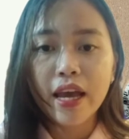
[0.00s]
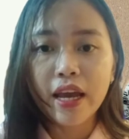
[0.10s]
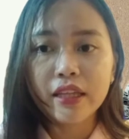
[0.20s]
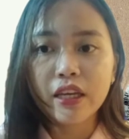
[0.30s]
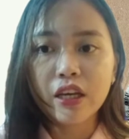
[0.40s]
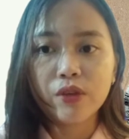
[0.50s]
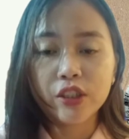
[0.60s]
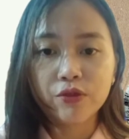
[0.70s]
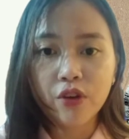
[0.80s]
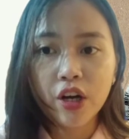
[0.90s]
N
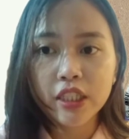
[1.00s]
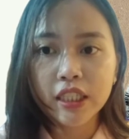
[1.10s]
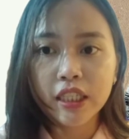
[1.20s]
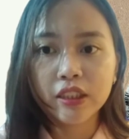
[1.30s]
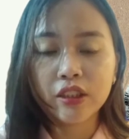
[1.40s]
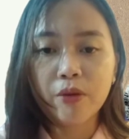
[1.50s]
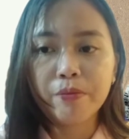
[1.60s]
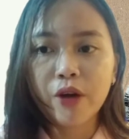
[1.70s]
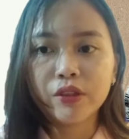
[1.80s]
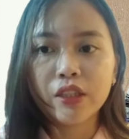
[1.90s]
equals 4 since
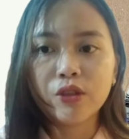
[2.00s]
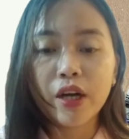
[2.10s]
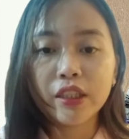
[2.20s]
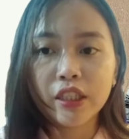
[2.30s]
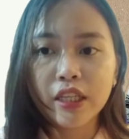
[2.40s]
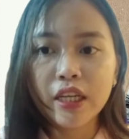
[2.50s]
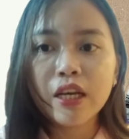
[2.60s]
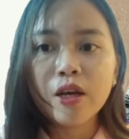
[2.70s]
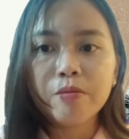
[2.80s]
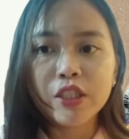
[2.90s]
compounded quarterly
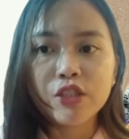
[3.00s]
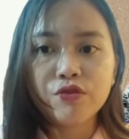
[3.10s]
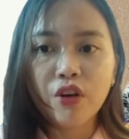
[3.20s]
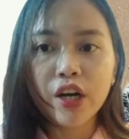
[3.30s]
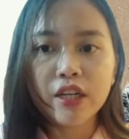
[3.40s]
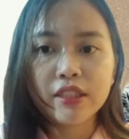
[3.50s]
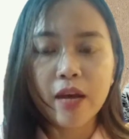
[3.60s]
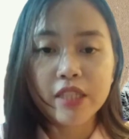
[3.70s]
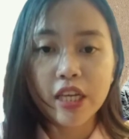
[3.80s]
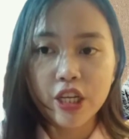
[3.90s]
means 4
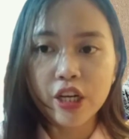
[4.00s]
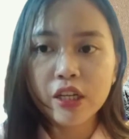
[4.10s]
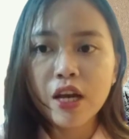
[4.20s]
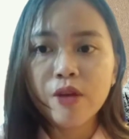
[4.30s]
times a year.